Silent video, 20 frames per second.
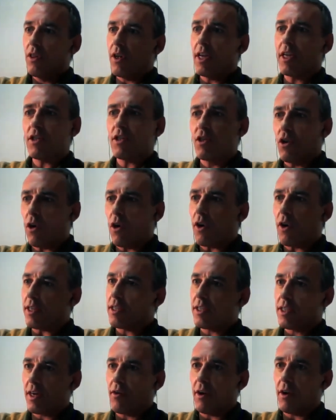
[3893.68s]
that it's not
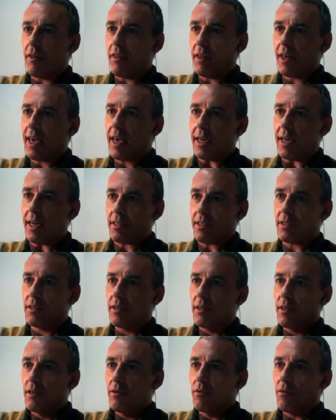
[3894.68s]
necessarily the
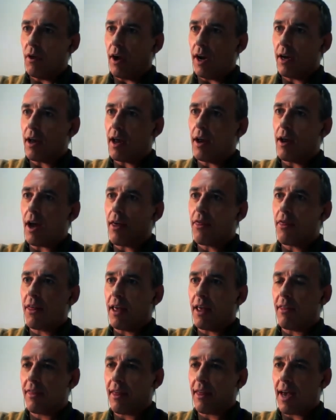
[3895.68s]
case right and i
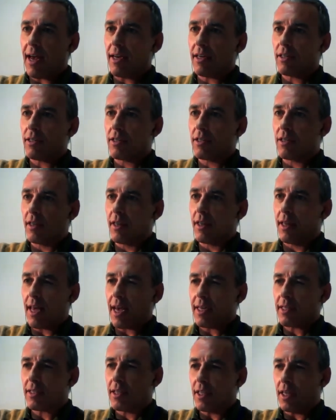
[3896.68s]
think that's
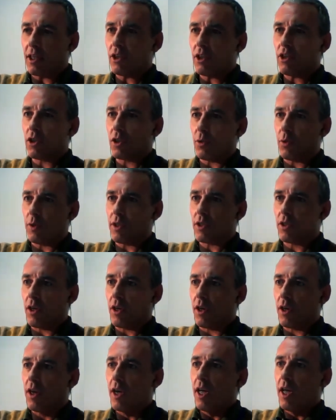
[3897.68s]
that's the issue is
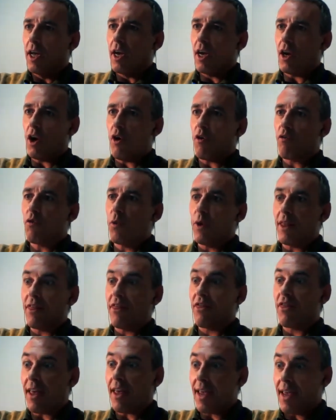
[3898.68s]
that you know if
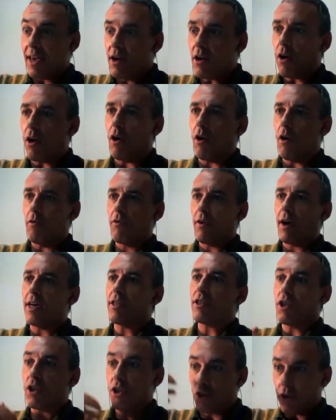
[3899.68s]
we think of
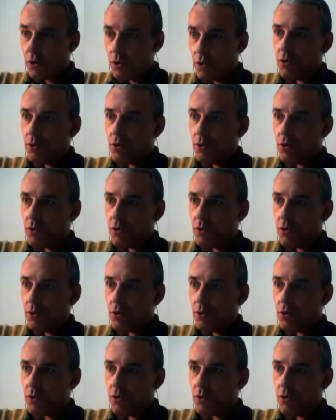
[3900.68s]
as a